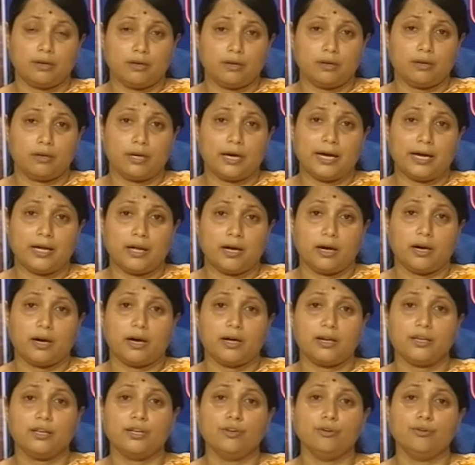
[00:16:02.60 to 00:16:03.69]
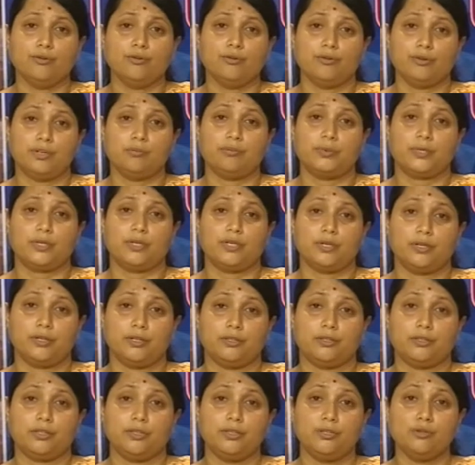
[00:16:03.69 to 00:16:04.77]
argue
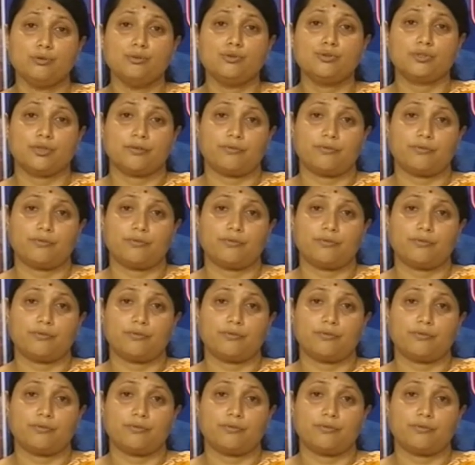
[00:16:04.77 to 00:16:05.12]
the use of